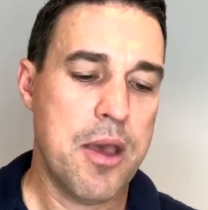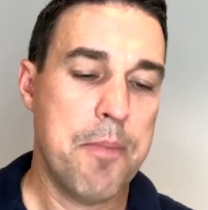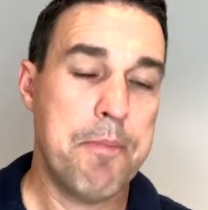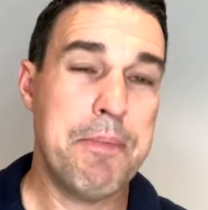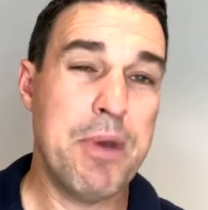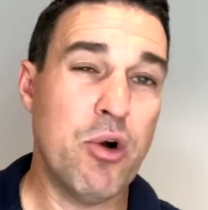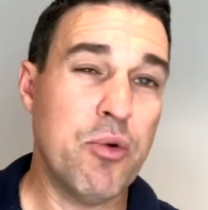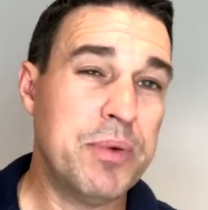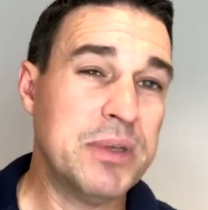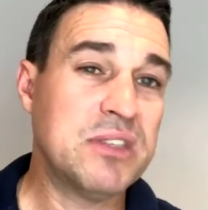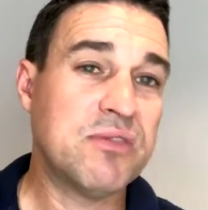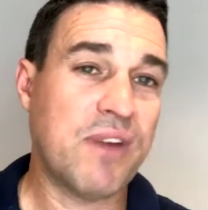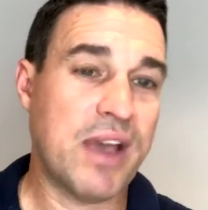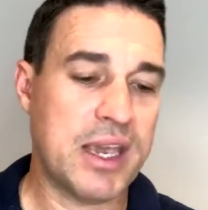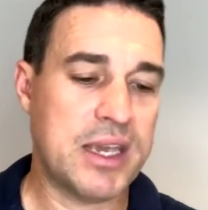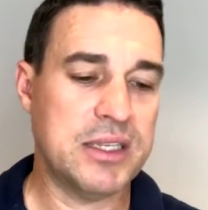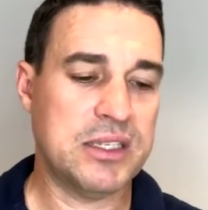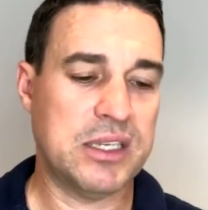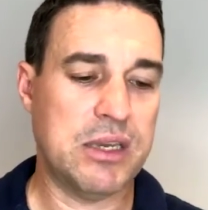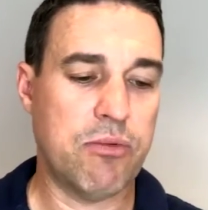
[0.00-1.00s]
Melbourne's
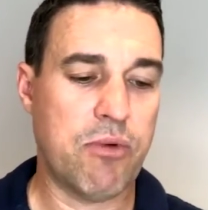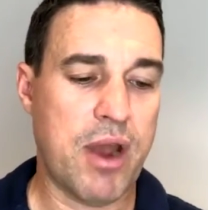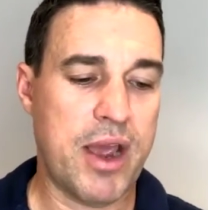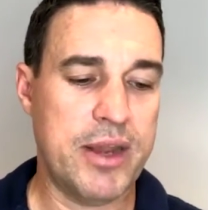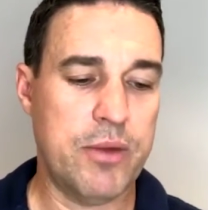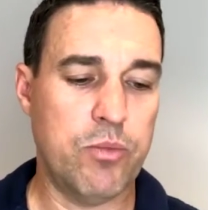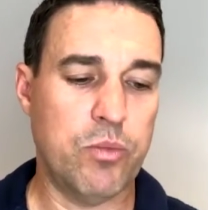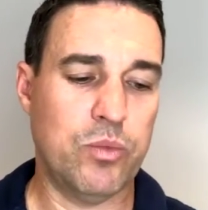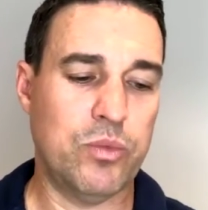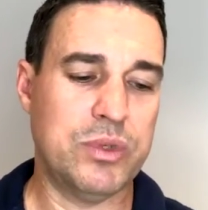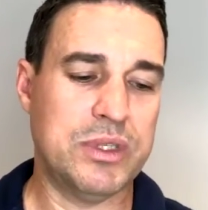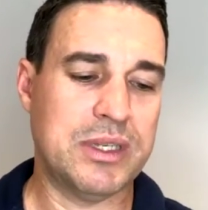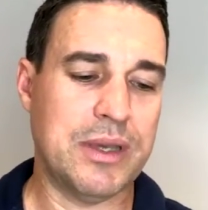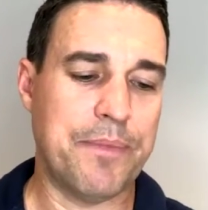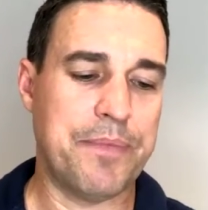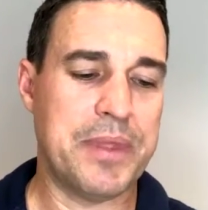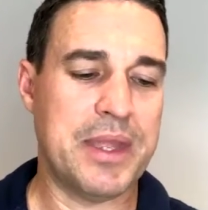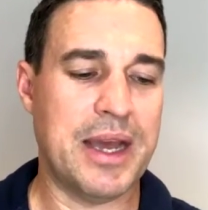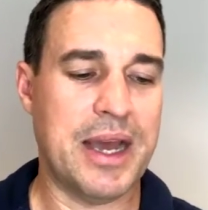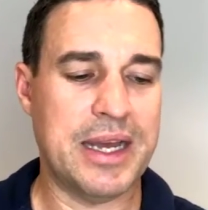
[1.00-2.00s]
vacancy rate
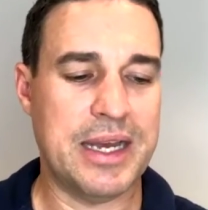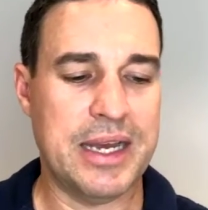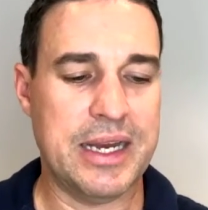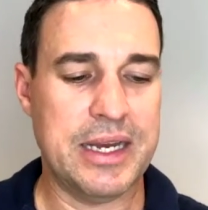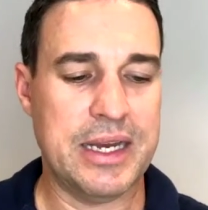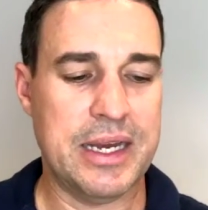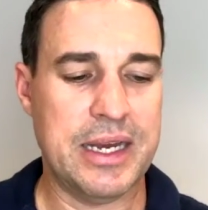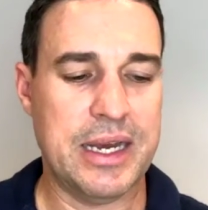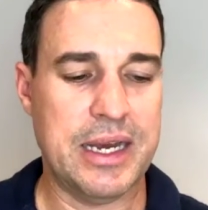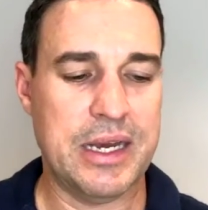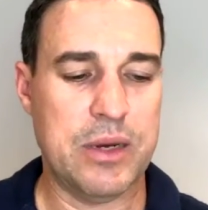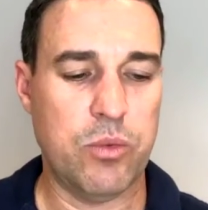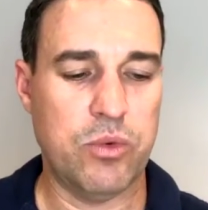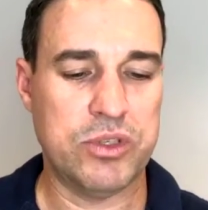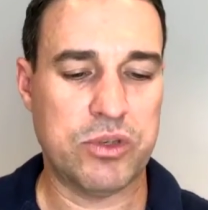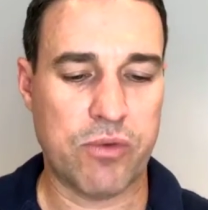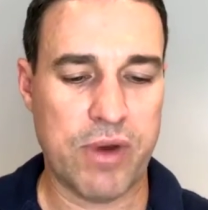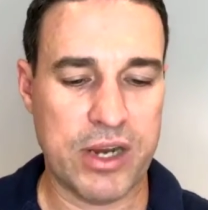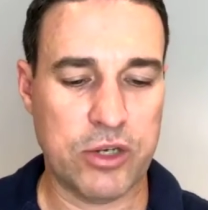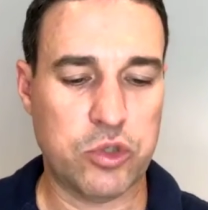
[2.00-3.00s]
was
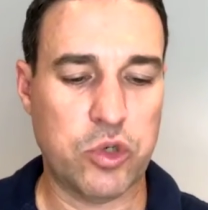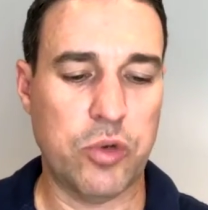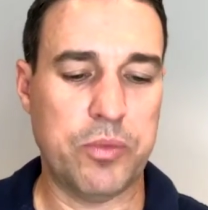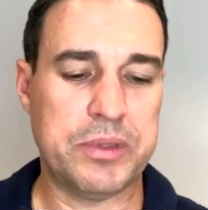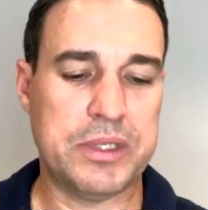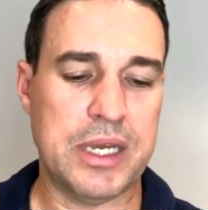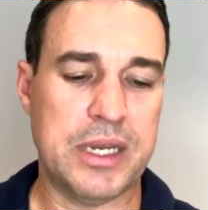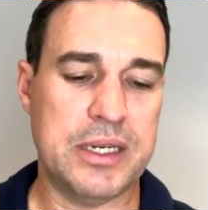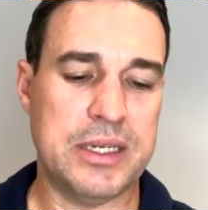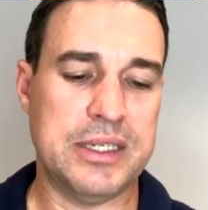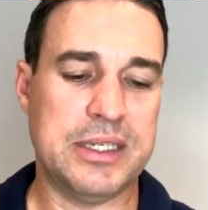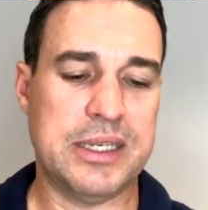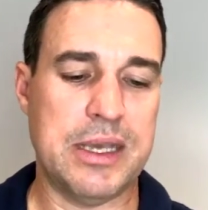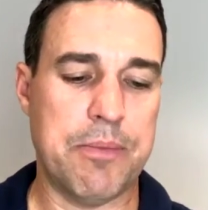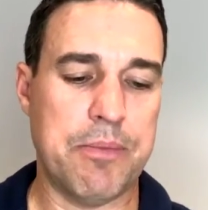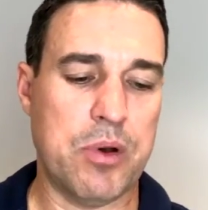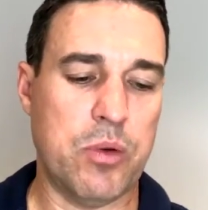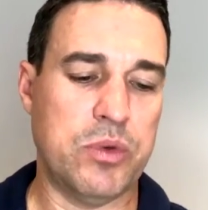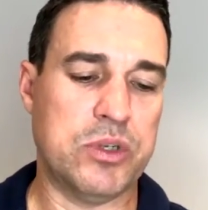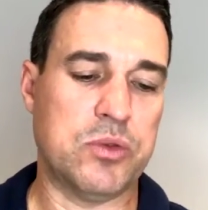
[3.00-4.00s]
around 2% in
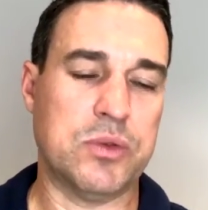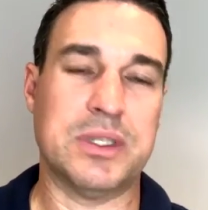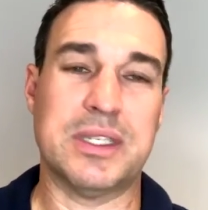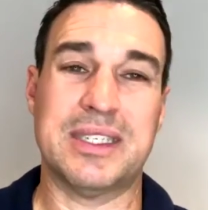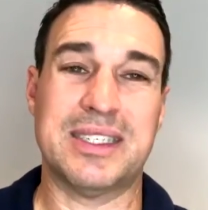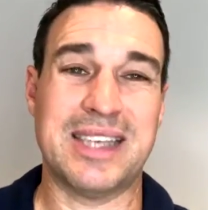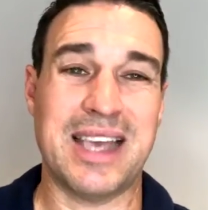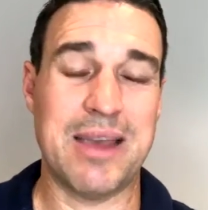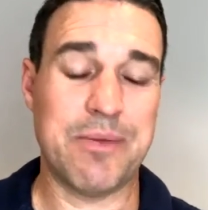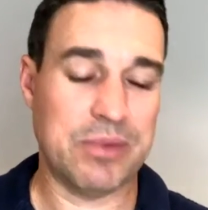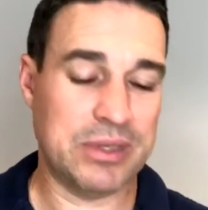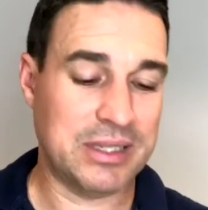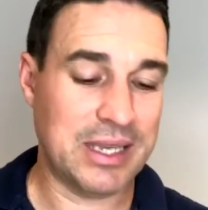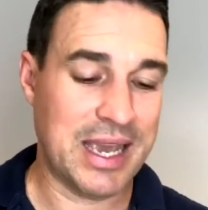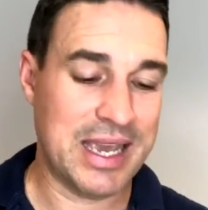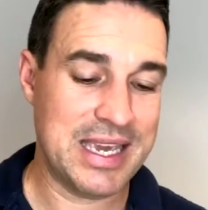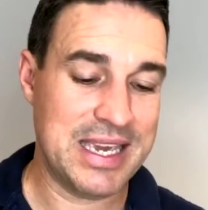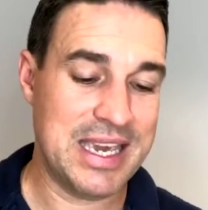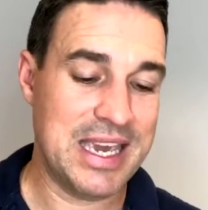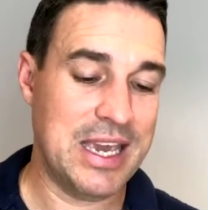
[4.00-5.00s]
December, which was the same as
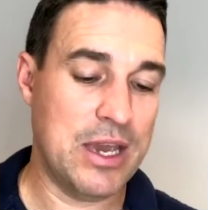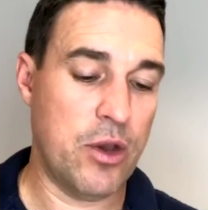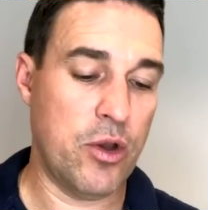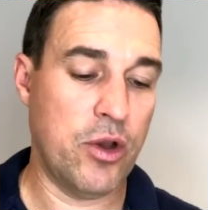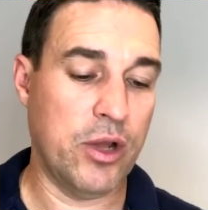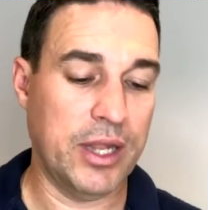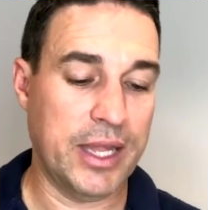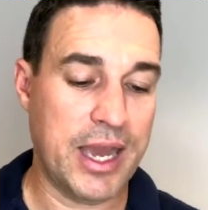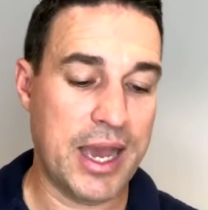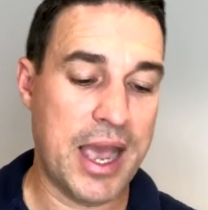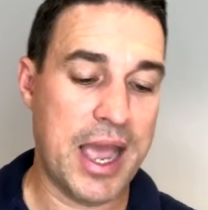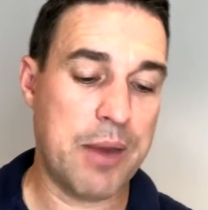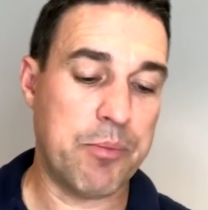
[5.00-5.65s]
a year earlier.